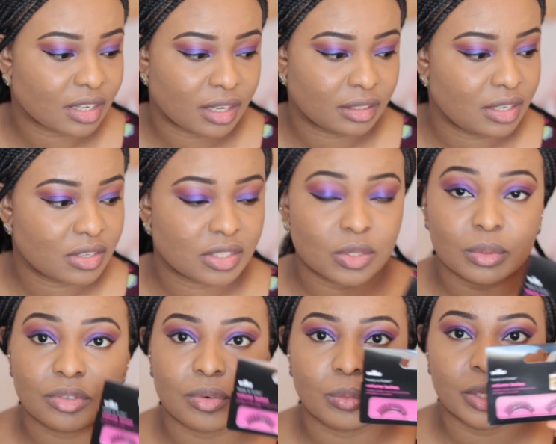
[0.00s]
I only use this
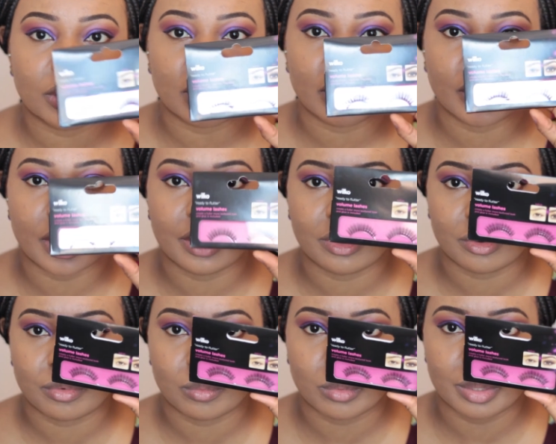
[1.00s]
one from Wilko, and
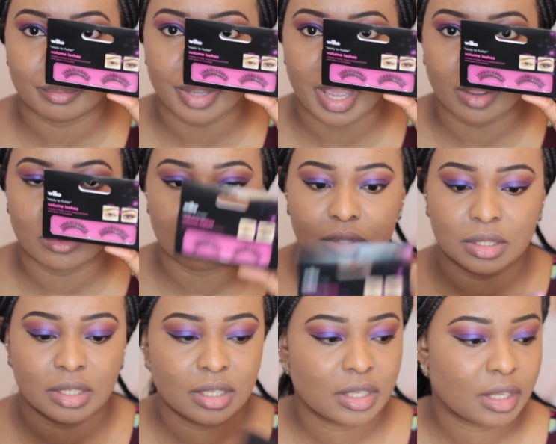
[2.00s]
they're £1.
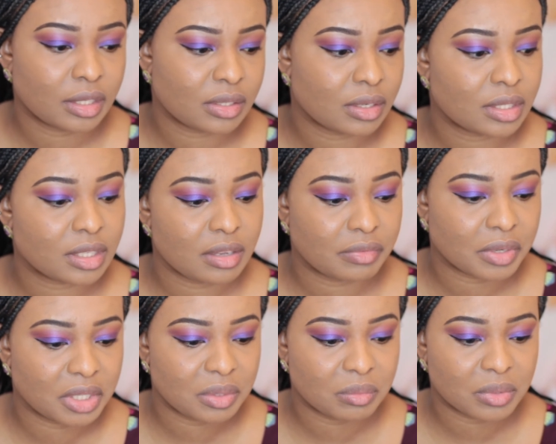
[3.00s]
This one is the
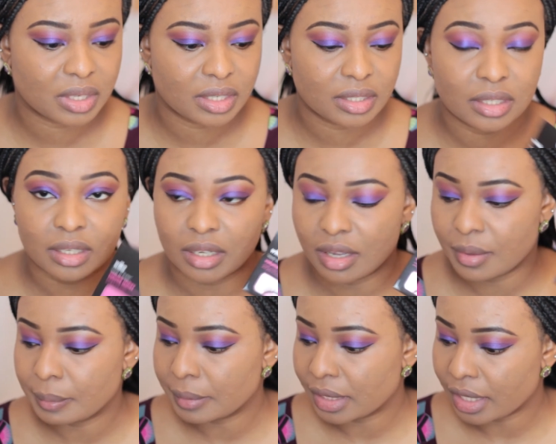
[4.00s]
volume one,
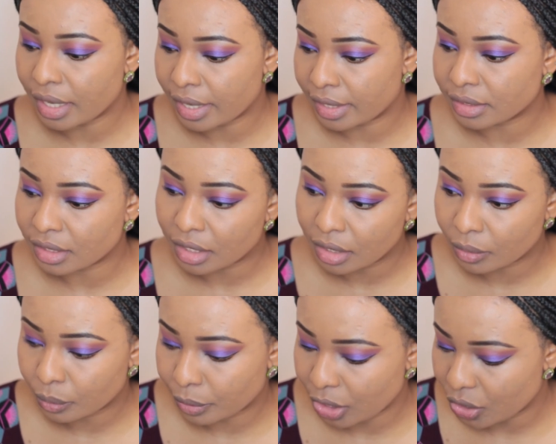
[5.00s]
and
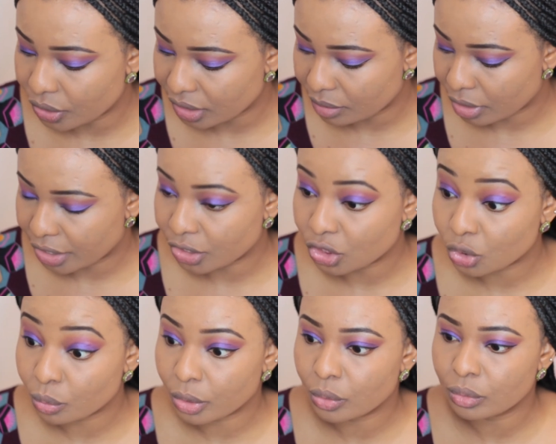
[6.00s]
I'll be using my
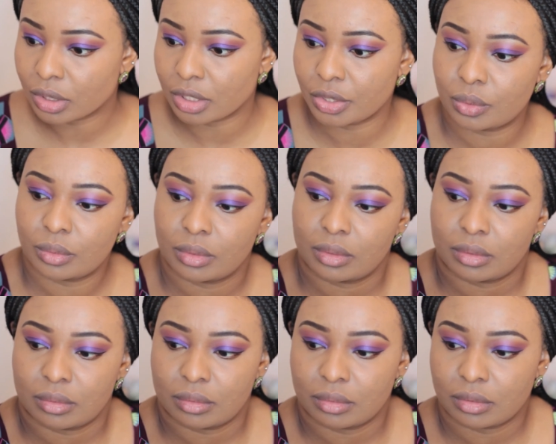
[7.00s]
duo glue,
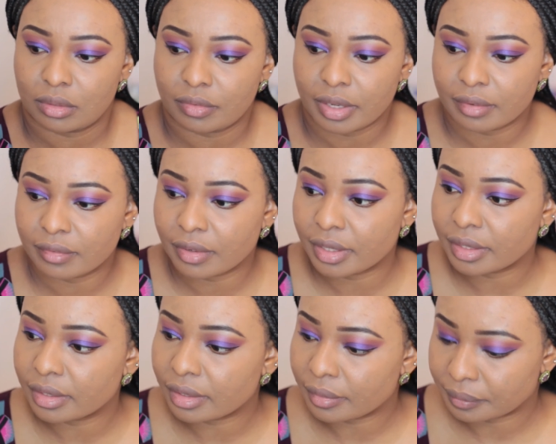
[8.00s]
if I can
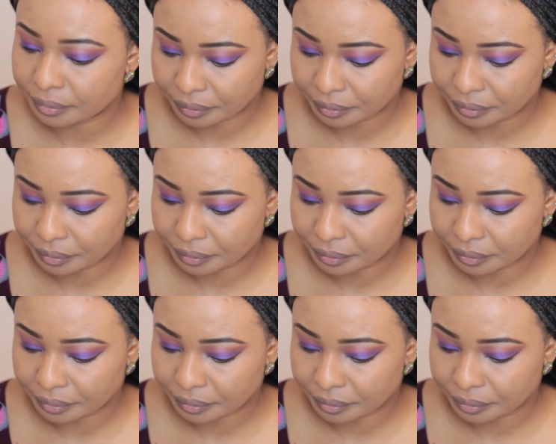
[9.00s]
find there.